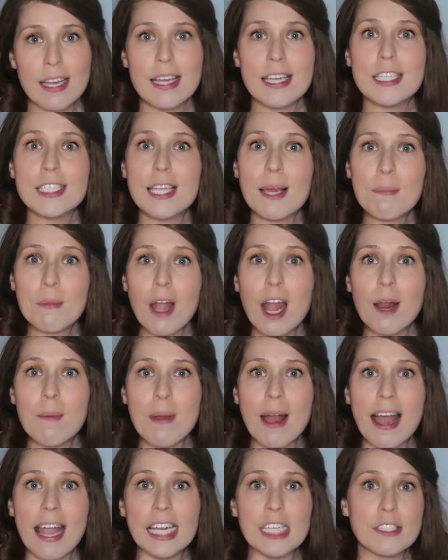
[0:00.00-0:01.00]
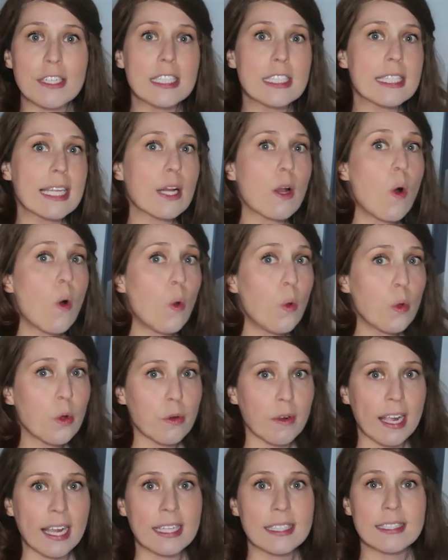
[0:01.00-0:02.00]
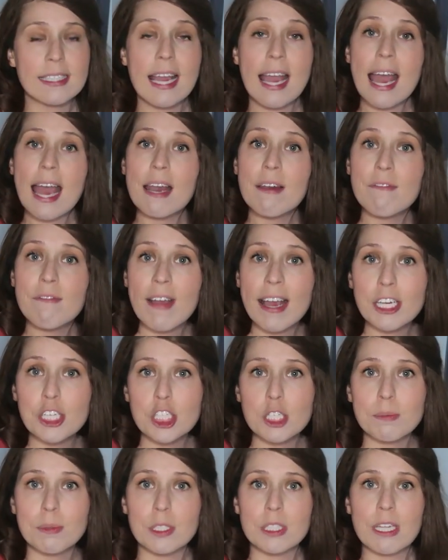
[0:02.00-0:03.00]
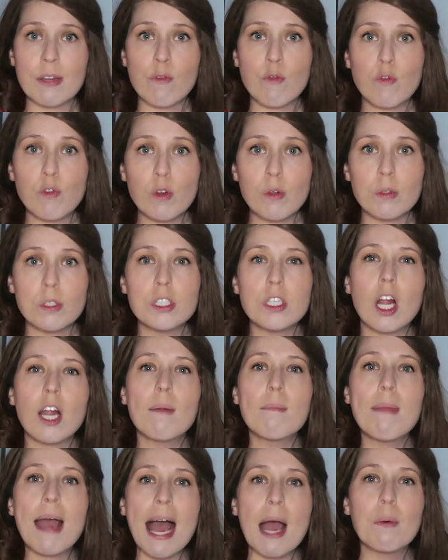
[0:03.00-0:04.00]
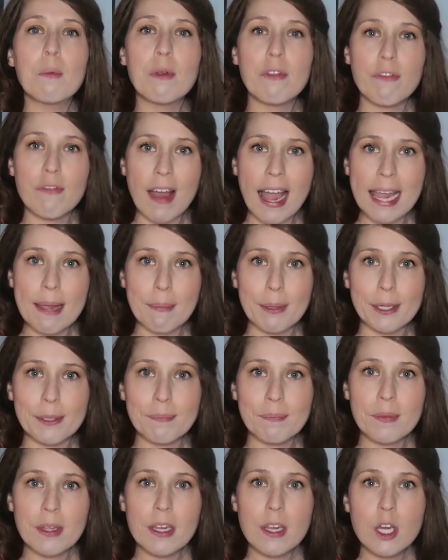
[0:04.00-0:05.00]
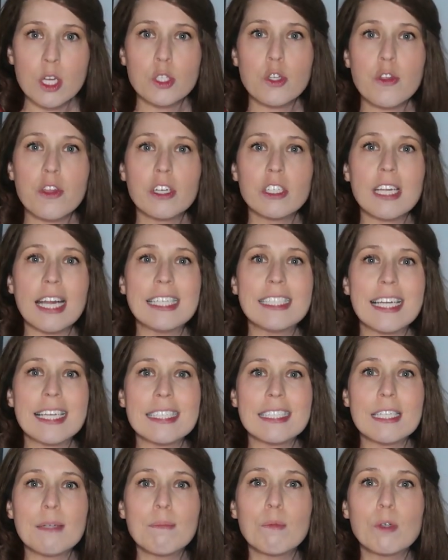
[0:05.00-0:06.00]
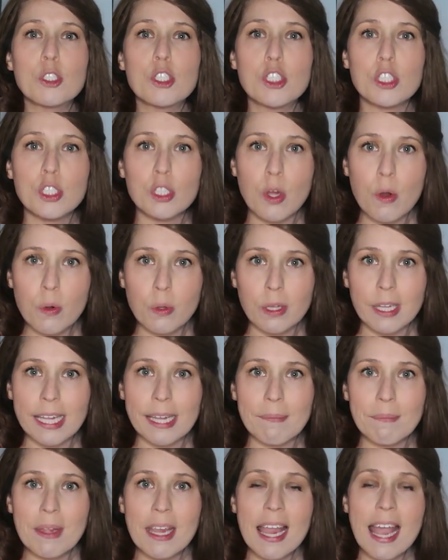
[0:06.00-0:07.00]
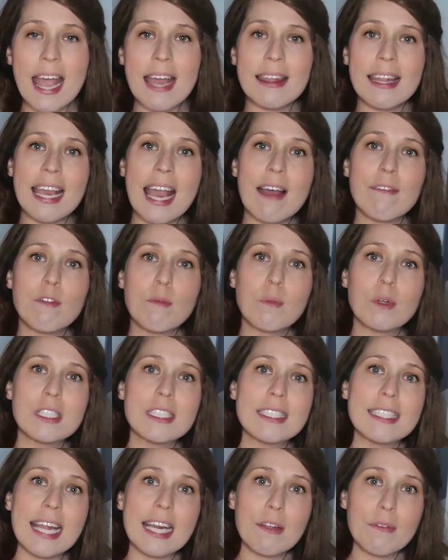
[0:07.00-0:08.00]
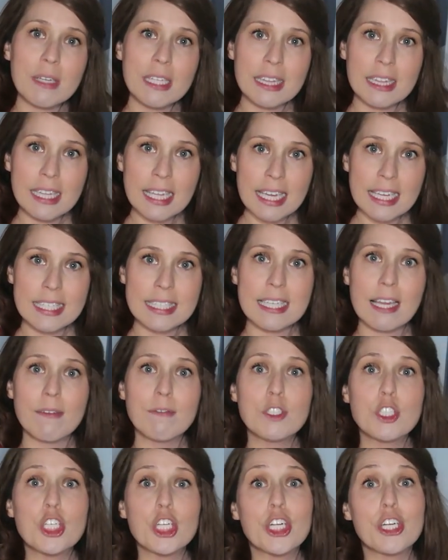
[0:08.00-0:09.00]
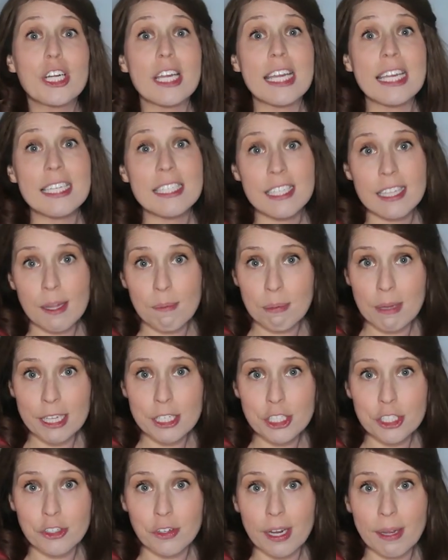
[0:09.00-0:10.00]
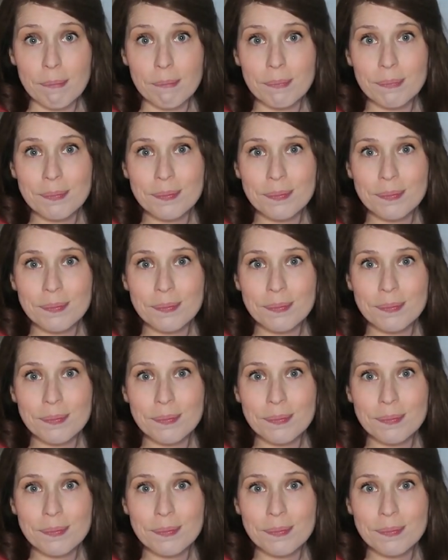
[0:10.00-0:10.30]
Some carbohydrates like whole grains and vegetables and fruits are bound with fiber, so they're digested more slowly and they have a more steady release of sugar into the bloodstream.